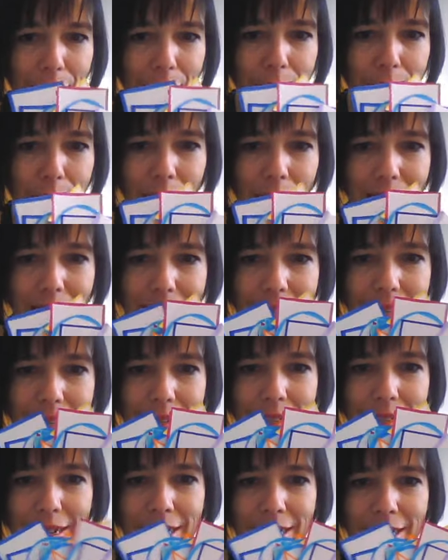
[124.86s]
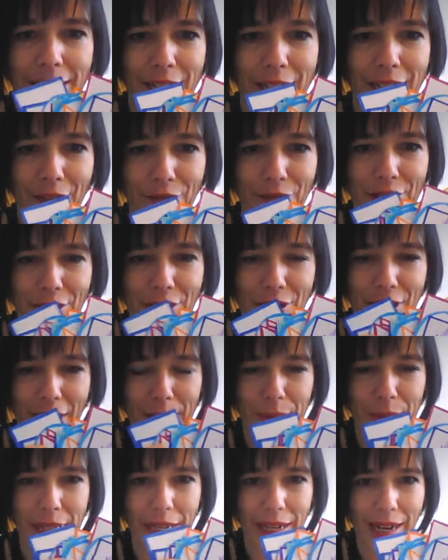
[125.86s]
them all in different
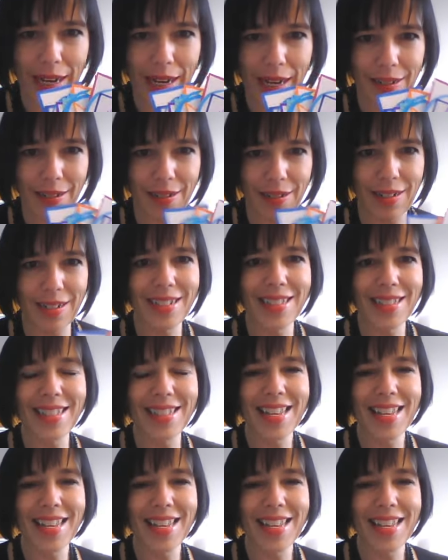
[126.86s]
shapes and colors,